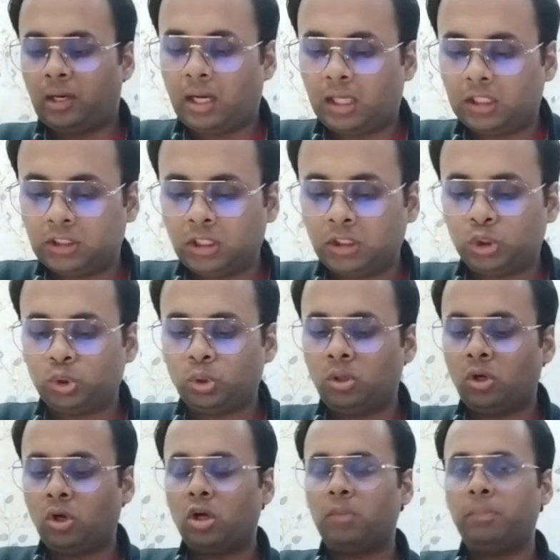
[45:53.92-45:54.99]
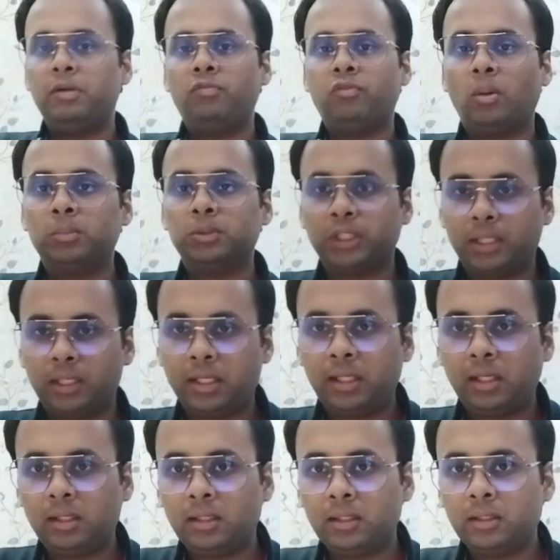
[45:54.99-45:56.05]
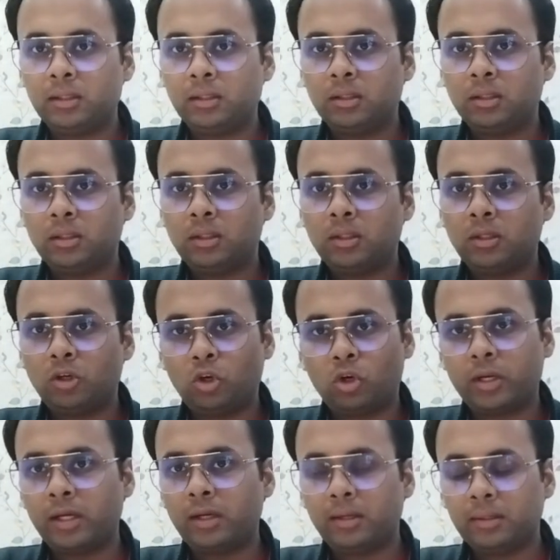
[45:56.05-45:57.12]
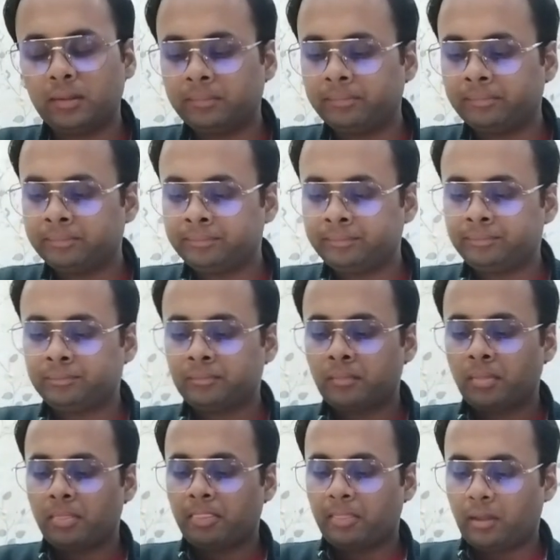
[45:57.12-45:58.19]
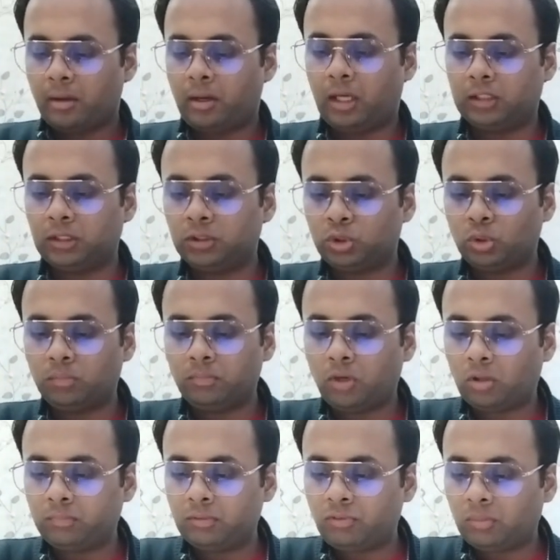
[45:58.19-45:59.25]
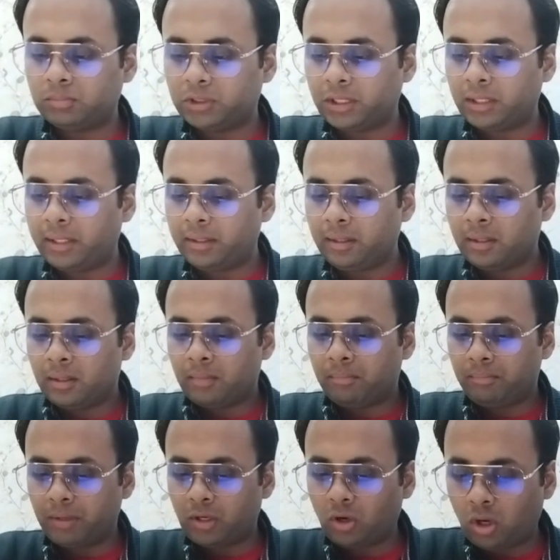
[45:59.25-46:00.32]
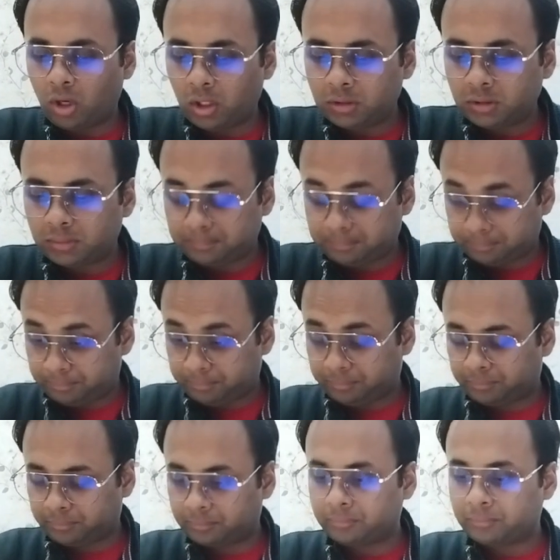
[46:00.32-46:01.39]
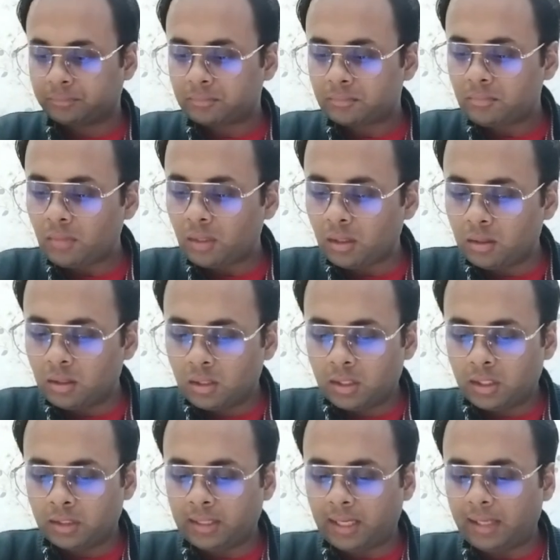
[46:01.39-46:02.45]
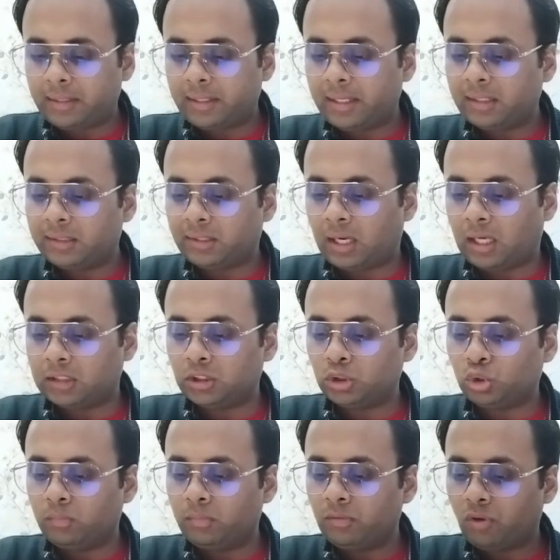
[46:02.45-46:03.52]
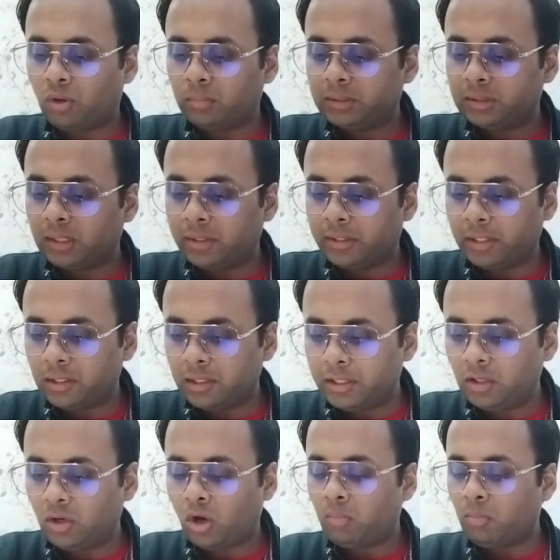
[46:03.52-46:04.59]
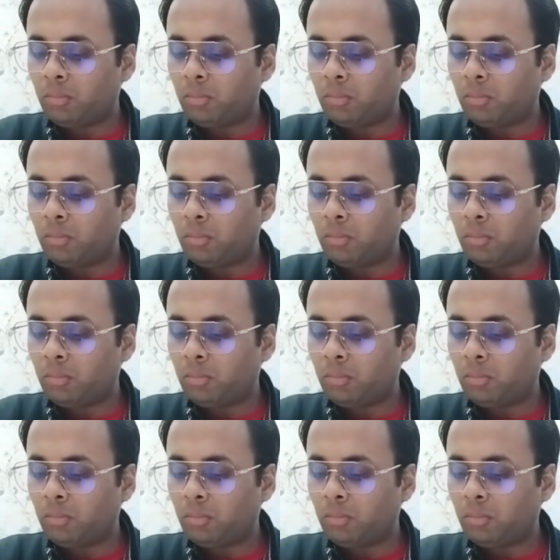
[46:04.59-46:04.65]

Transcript: Rajan should not be from Chennai. Okay, Rajan should not be from Chennai, because in that case Rajan should be from either Delhi or